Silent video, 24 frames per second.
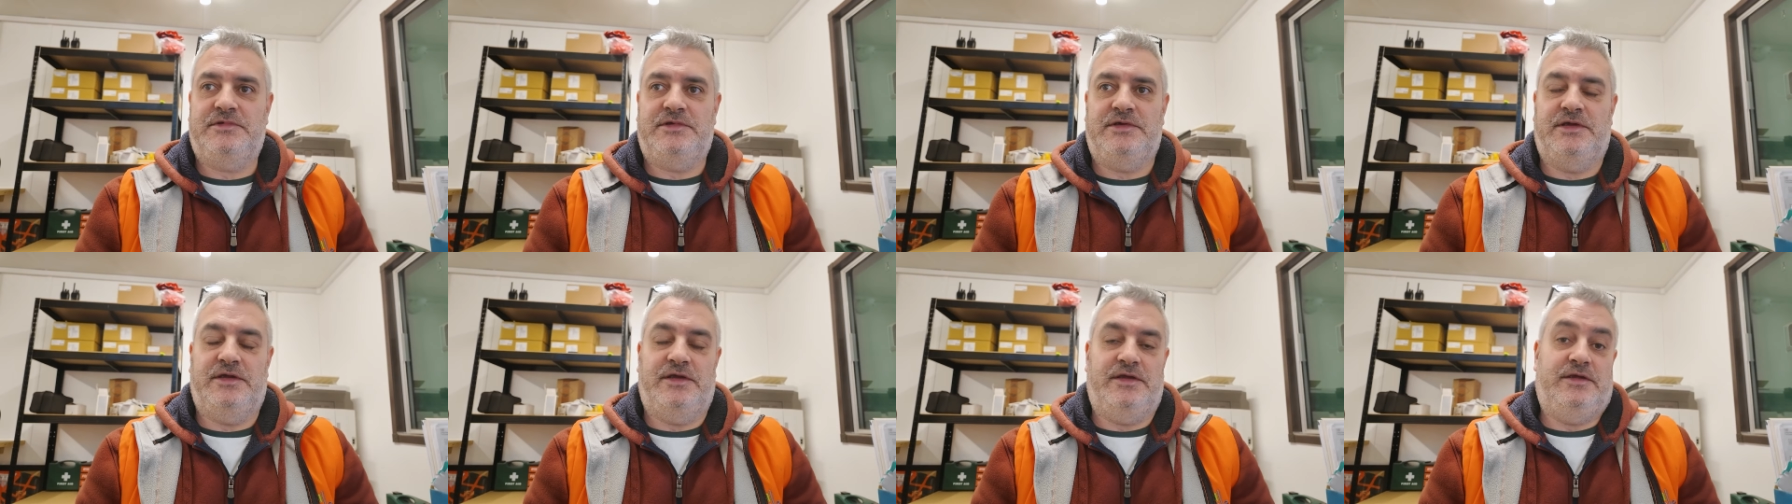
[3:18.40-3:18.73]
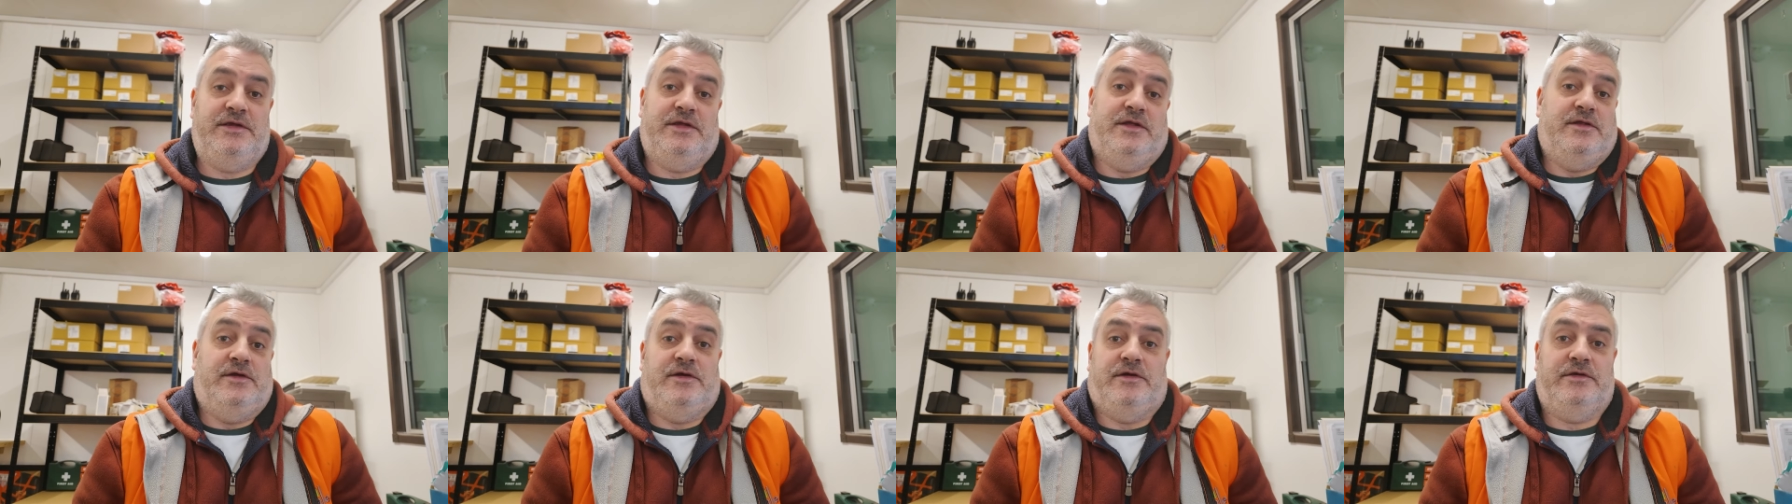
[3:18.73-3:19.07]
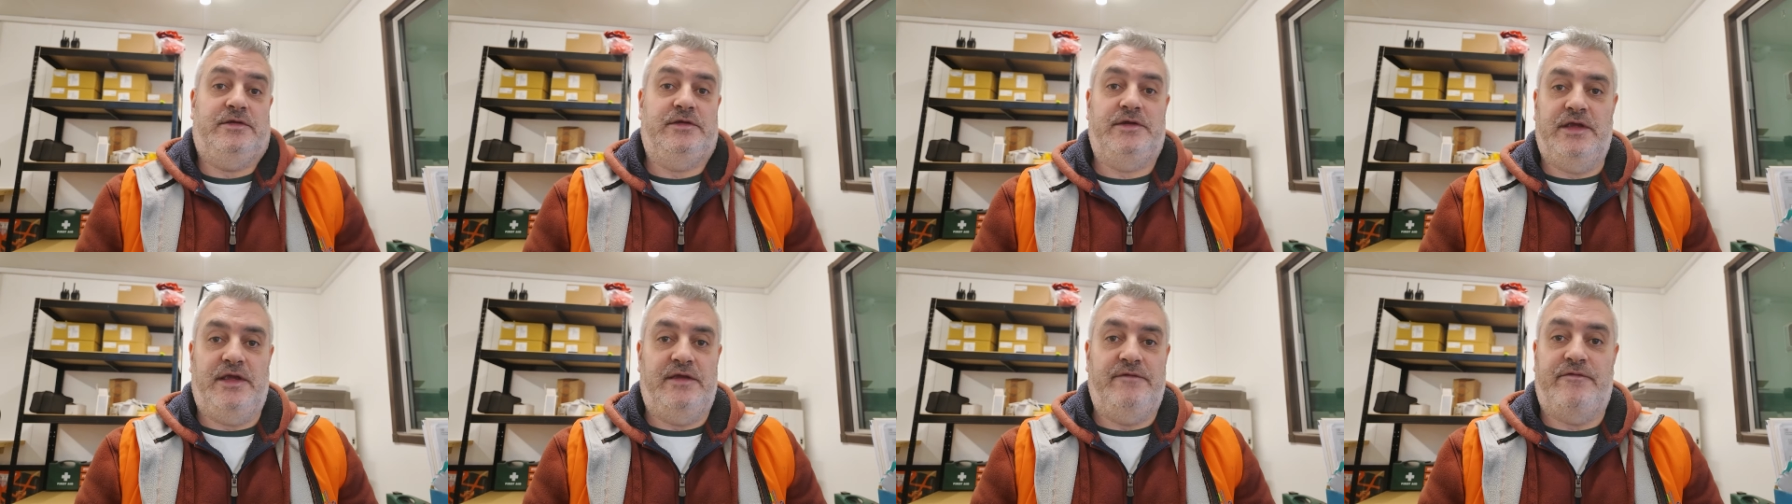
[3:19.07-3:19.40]
You, you know,
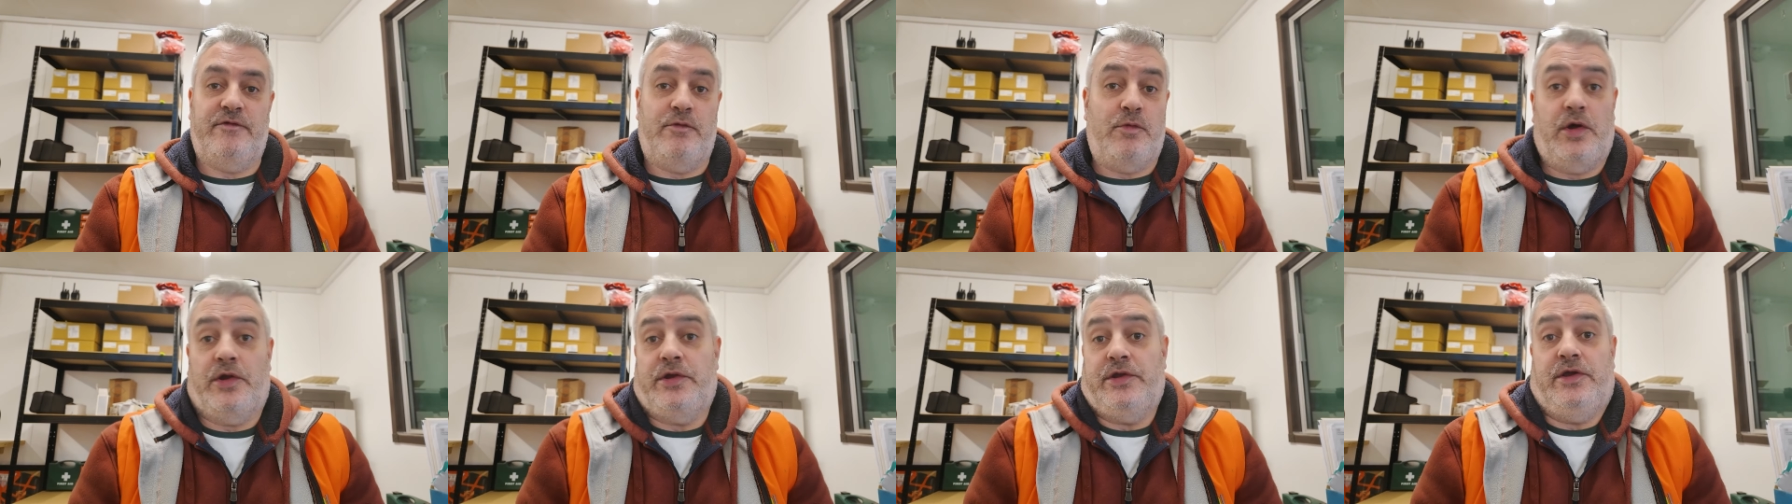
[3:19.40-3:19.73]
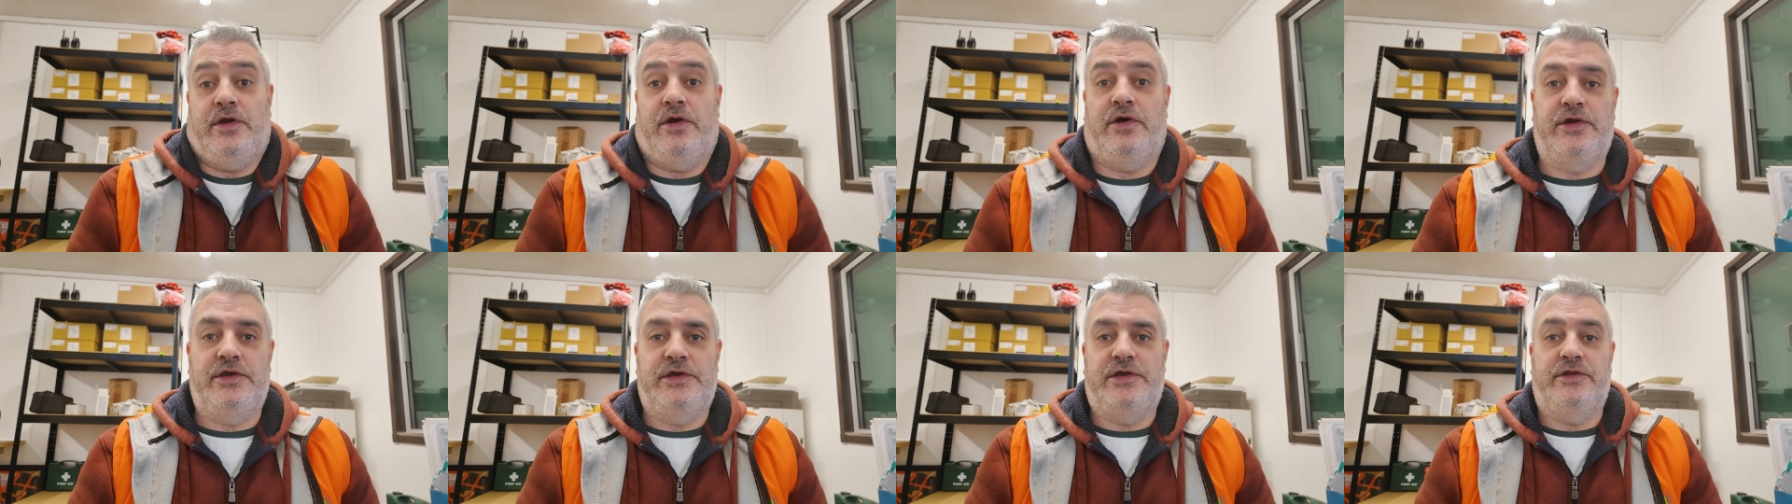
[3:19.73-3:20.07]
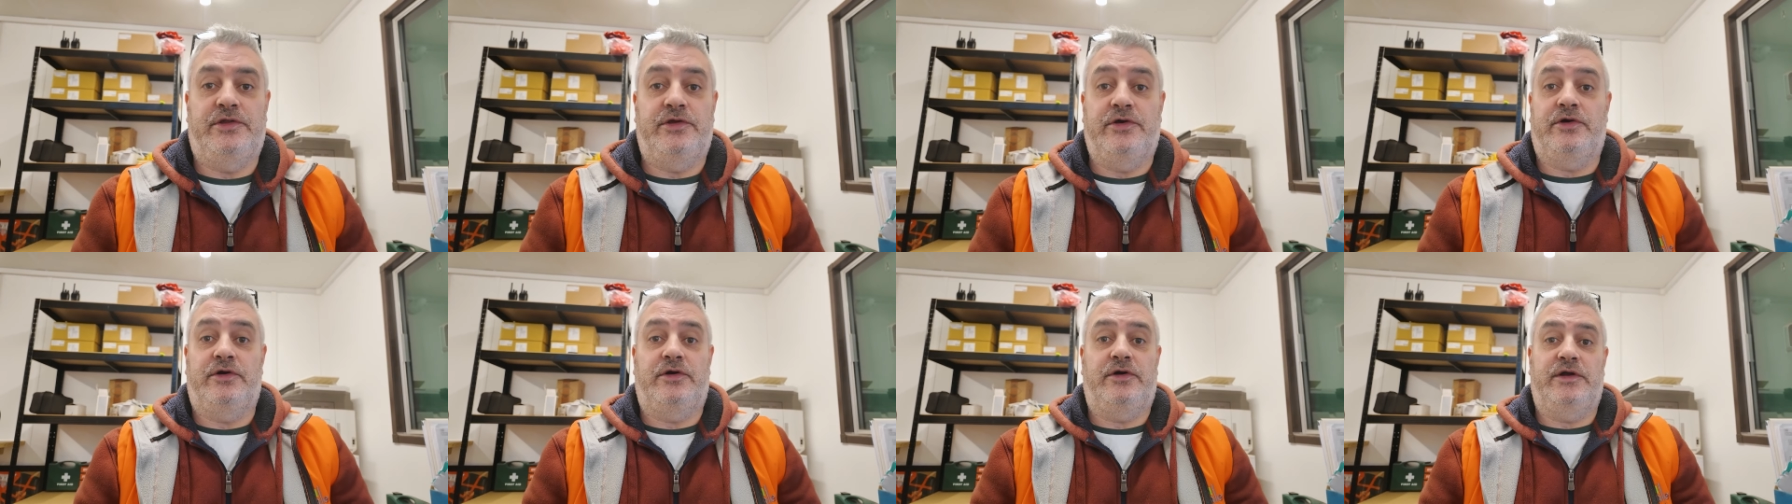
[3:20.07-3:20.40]
you either want it or you
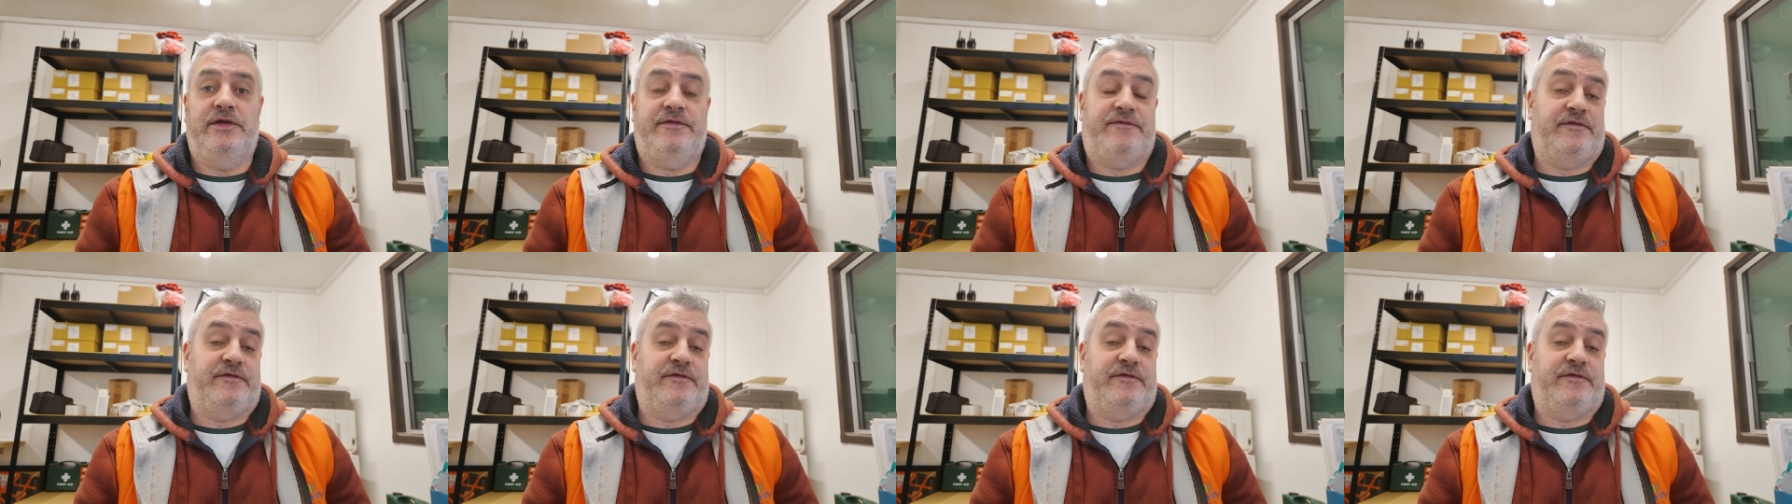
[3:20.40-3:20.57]
don't.